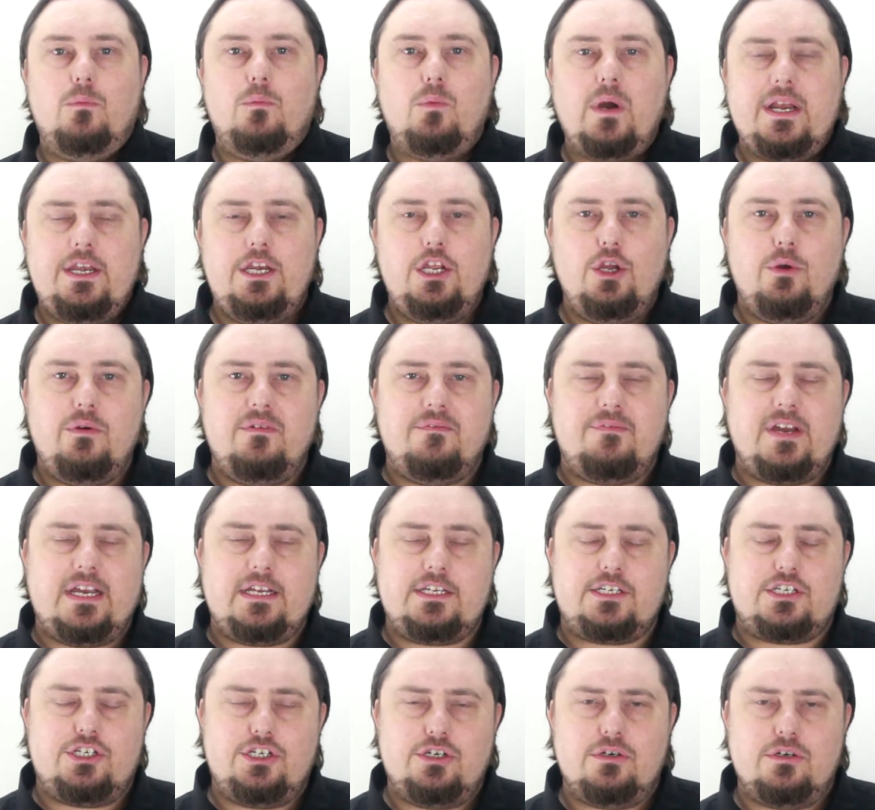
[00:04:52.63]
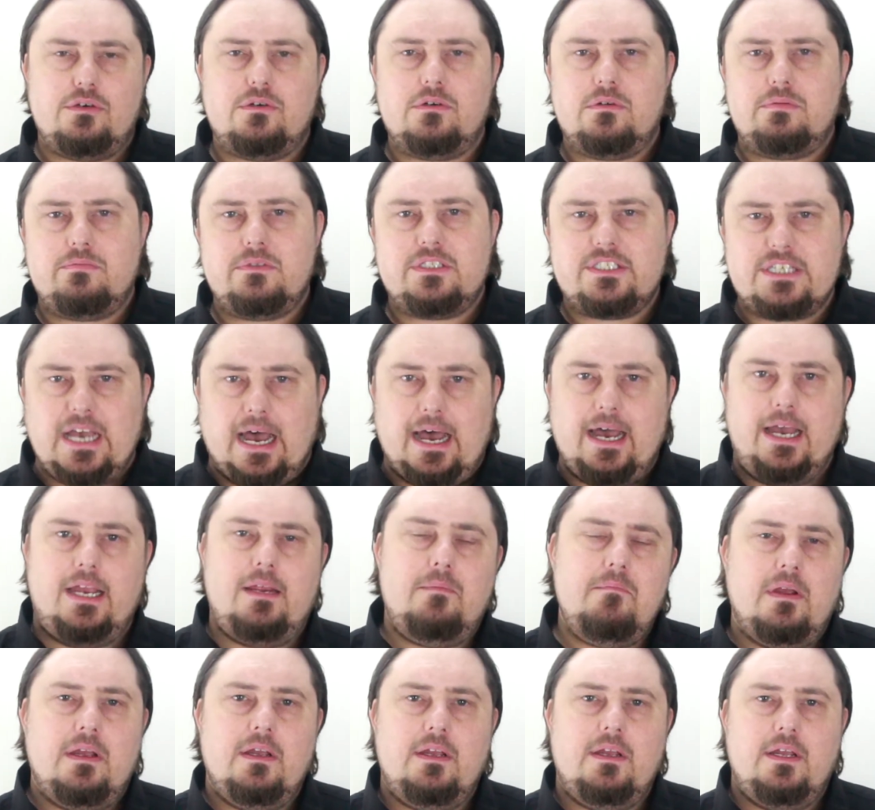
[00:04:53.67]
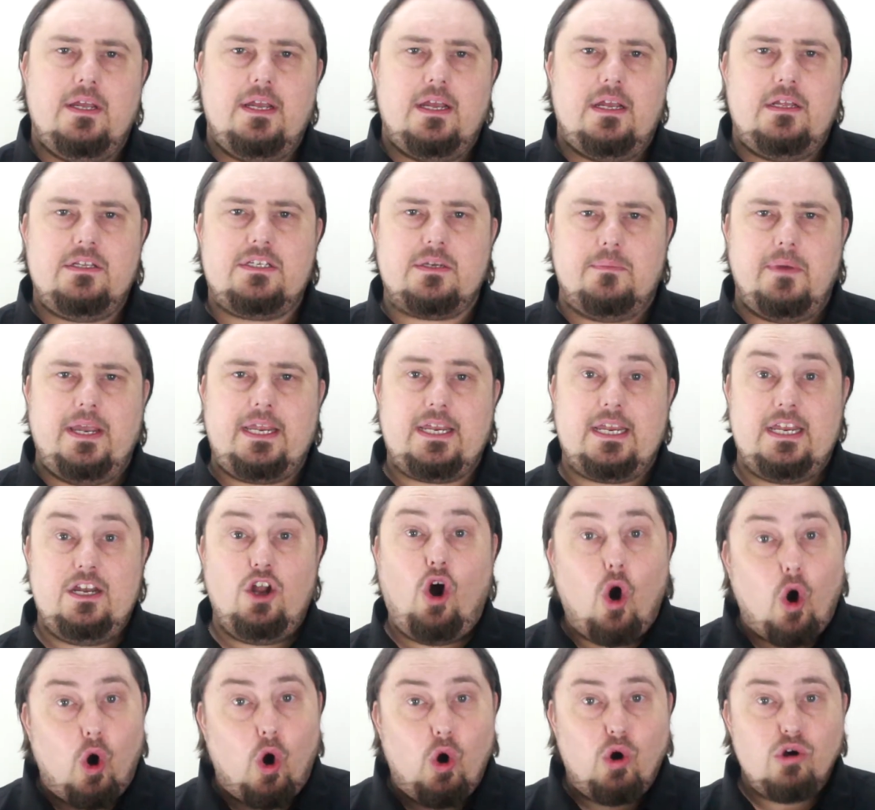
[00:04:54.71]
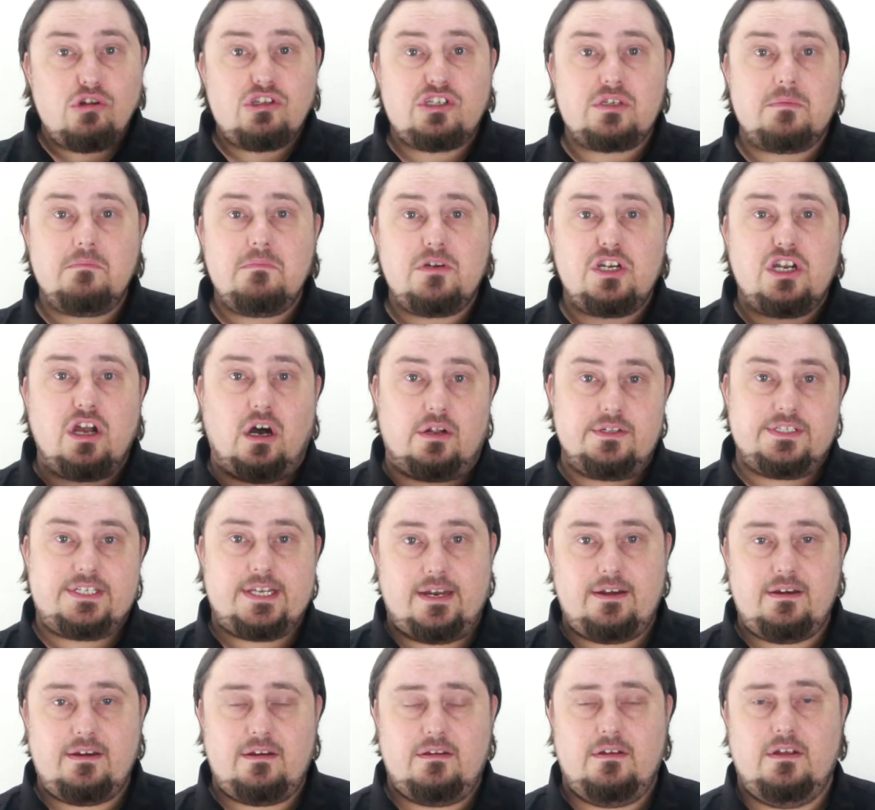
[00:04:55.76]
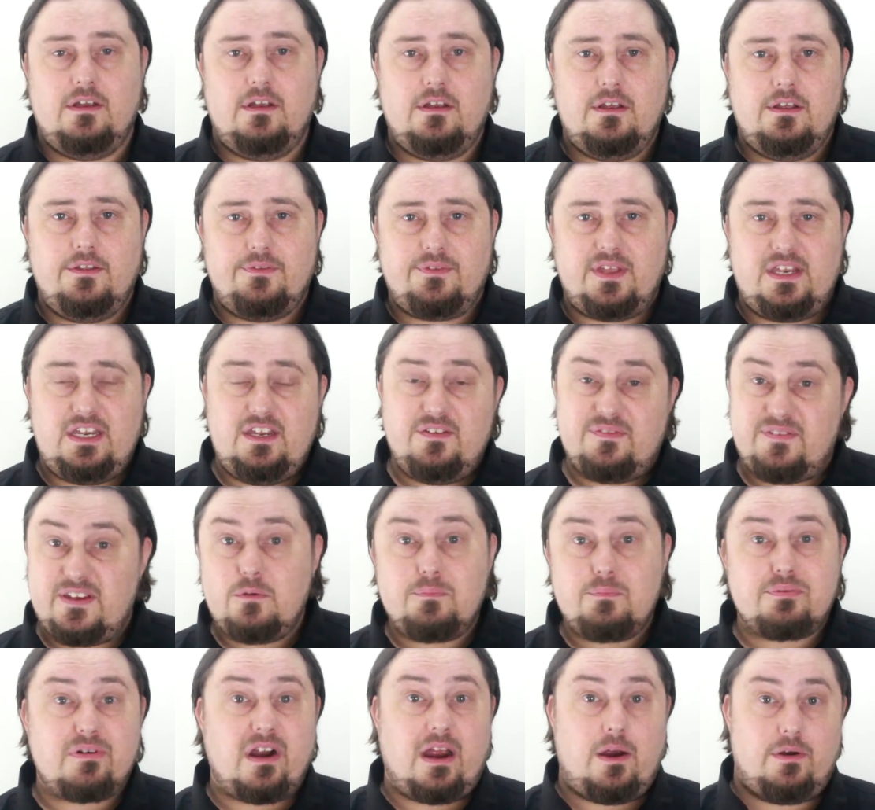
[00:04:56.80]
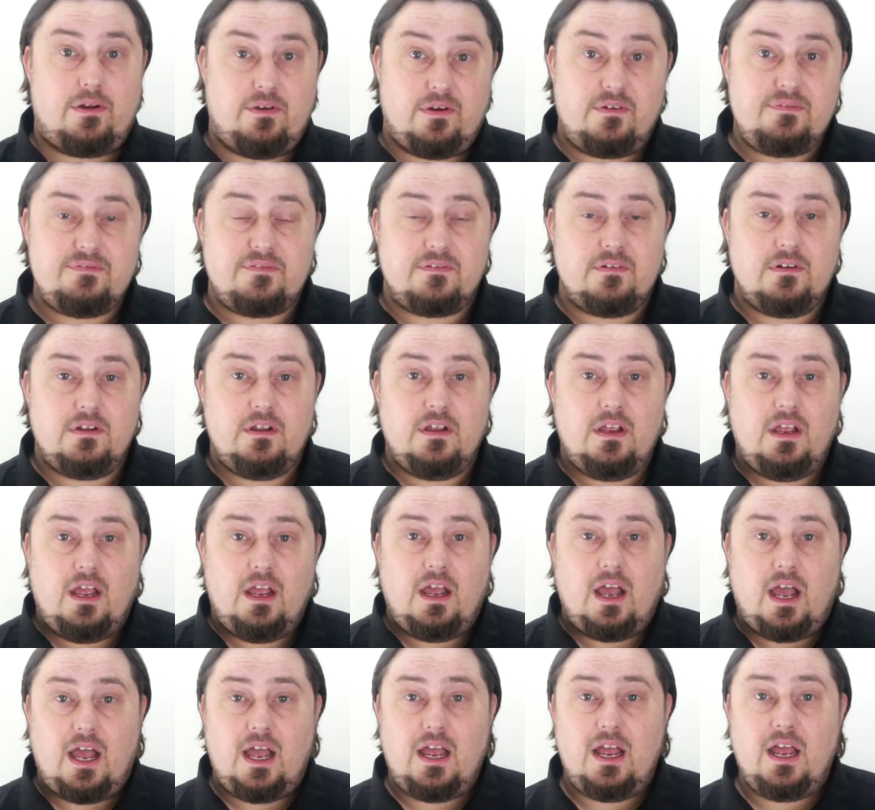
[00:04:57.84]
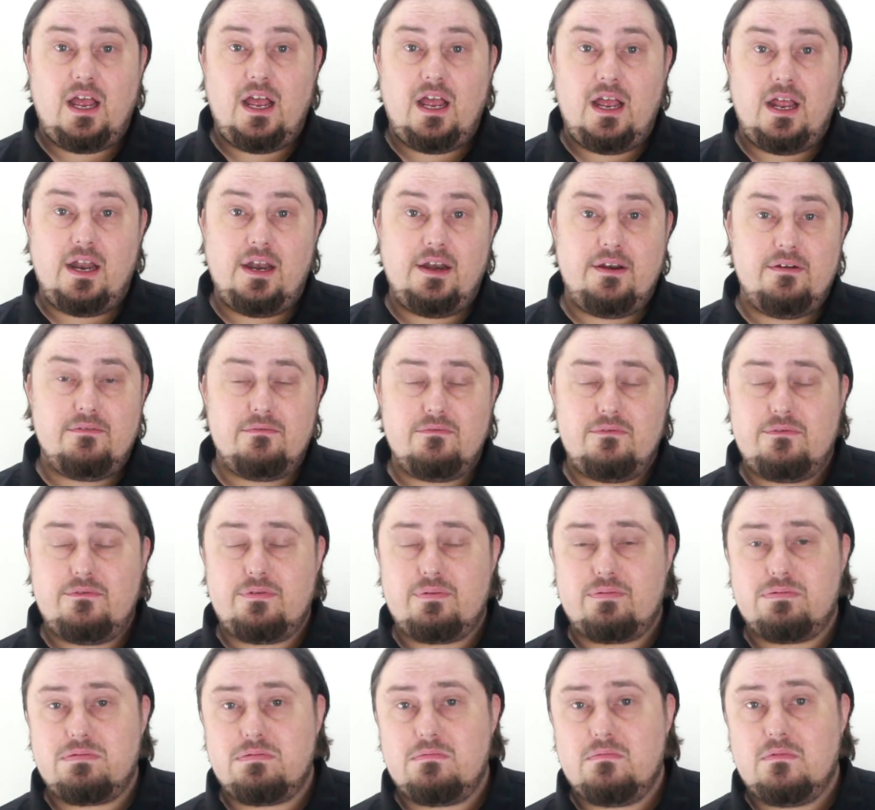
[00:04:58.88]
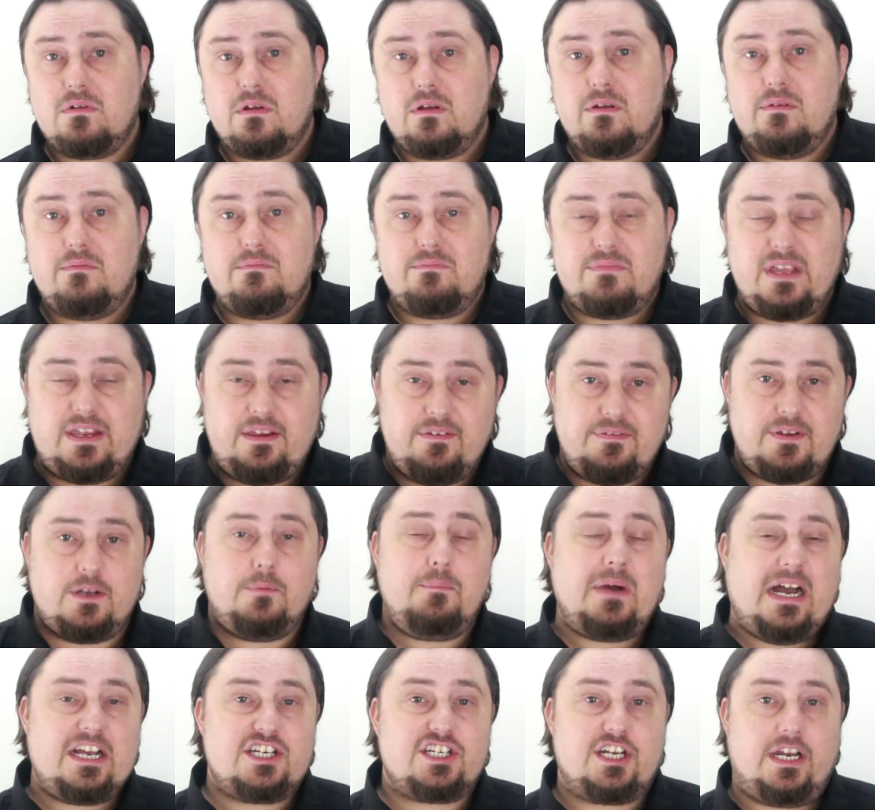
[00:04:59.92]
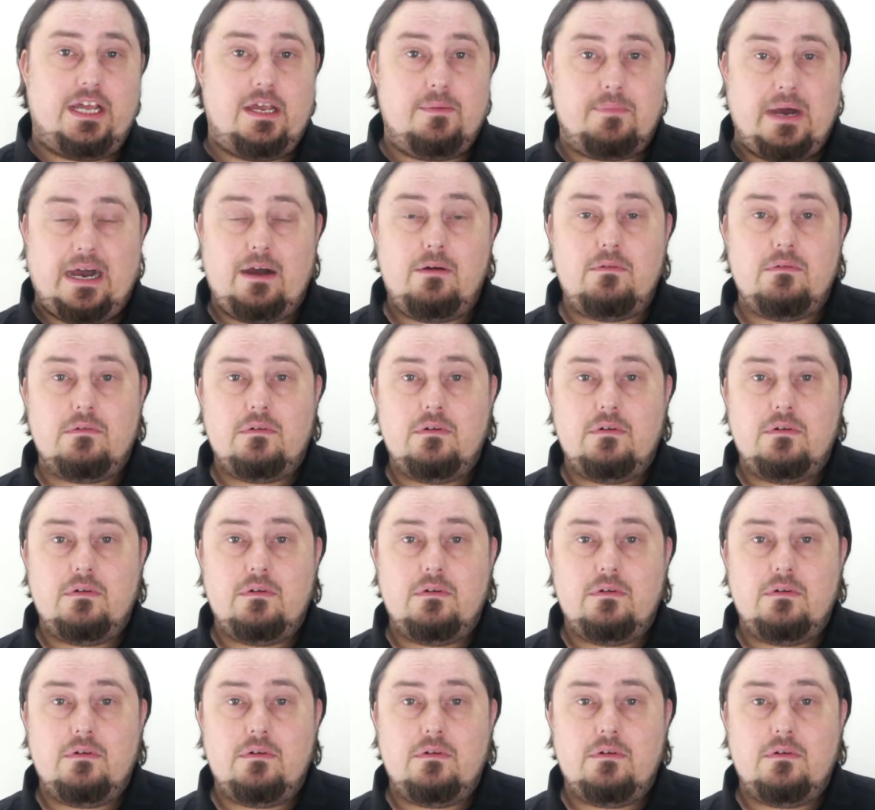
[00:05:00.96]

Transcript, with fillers: When you invest your time into making awesome content that you feel proud of and that you feel passionate about,